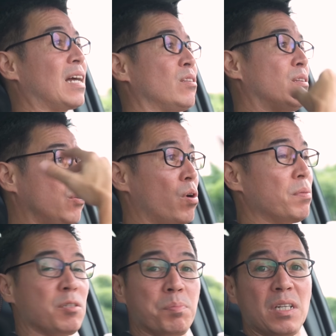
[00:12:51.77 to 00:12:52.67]
at the
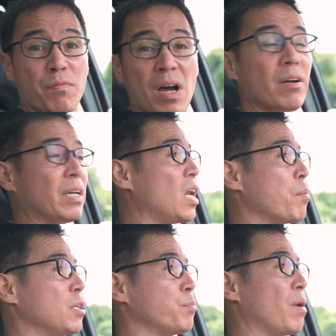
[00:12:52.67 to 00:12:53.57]
normal speed of 100
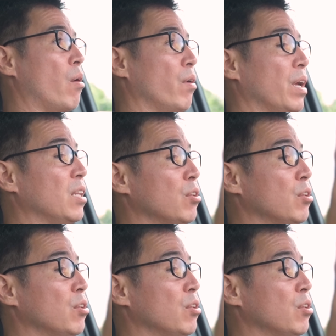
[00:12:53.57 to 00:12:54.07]
kilometers per hour. In